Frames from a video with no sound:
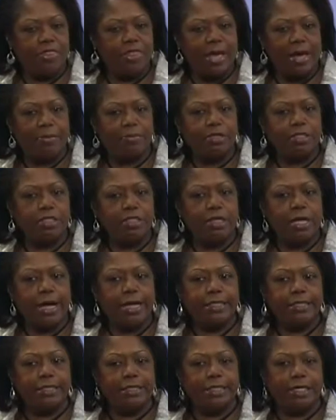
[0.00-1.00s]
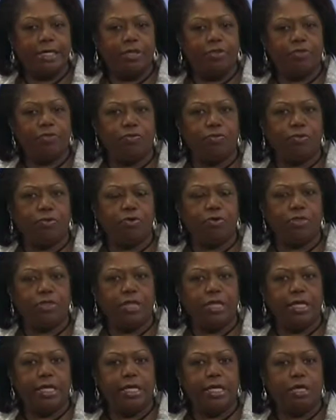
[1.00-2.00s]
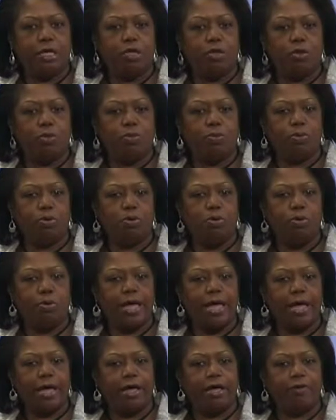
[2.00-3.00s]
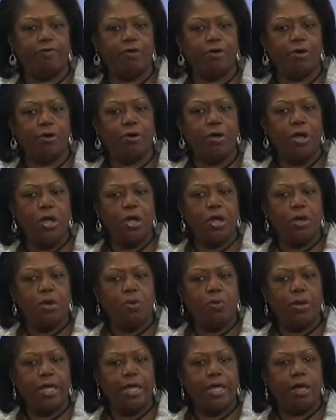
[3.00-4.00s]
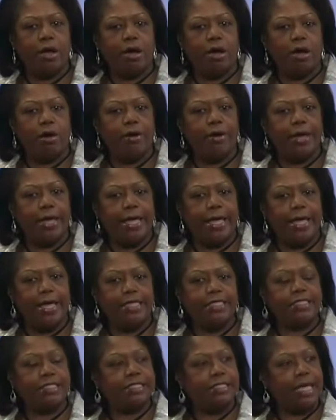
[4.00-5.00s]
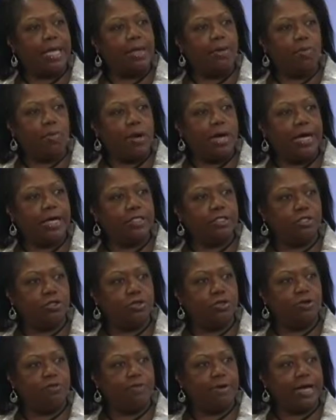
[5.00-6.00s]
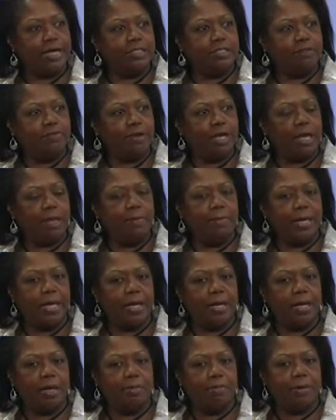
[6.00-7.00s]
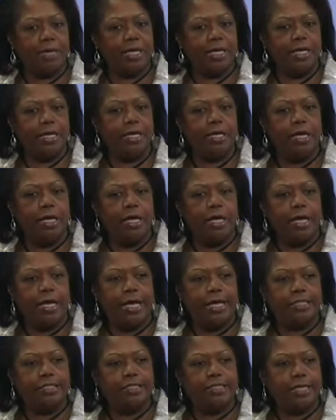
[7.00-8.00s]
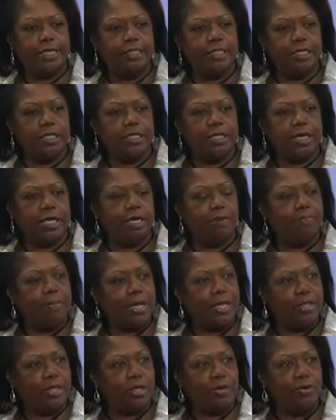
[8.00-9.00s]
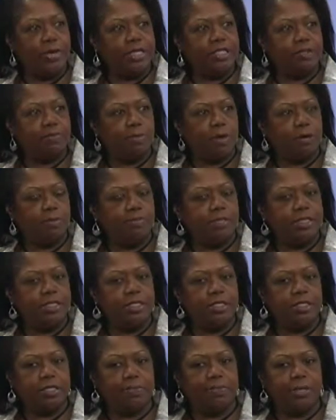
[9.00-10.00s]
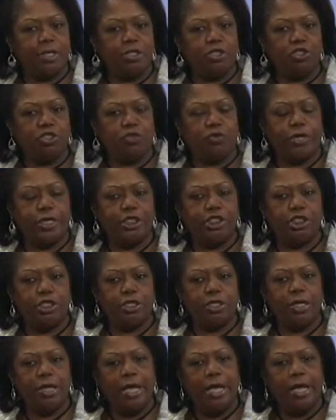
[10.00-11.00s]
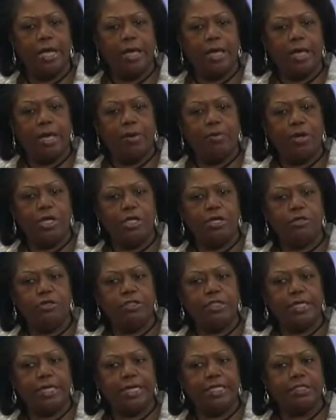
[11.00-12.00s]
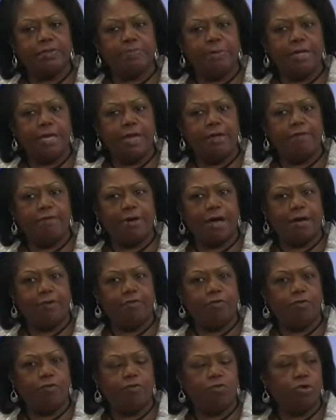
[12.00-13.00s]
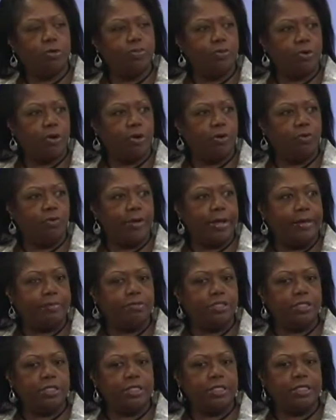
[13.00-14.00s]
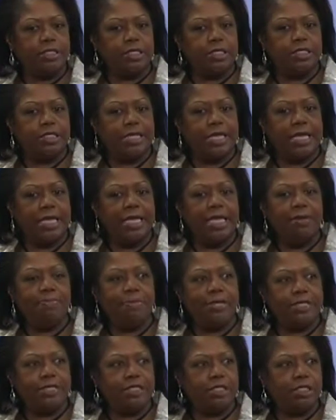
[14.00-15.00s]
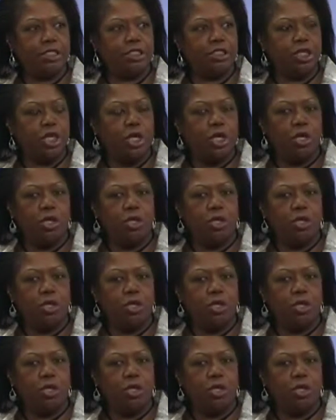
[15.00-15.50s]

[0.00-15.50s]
That was not done through the loan pool. However, we are a statewide certified development company as designated by the U.S. Small Business Administration, and we use the SBA 504 program to assist any business